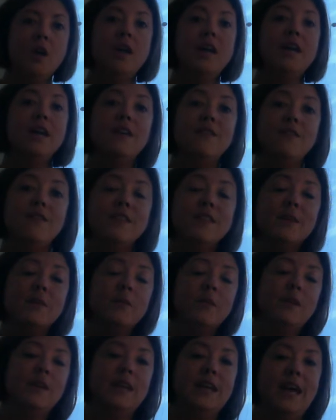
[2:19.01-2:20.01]
If
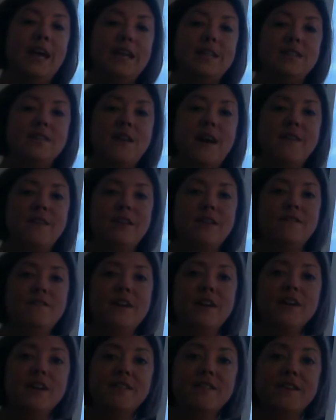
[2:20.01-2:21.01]
in the case of having a
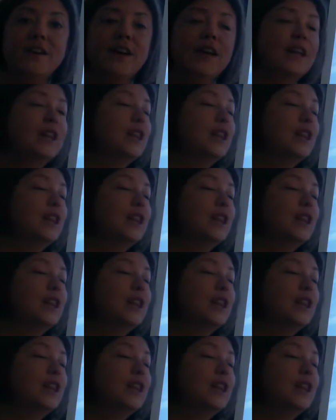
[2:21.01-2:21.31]
very, very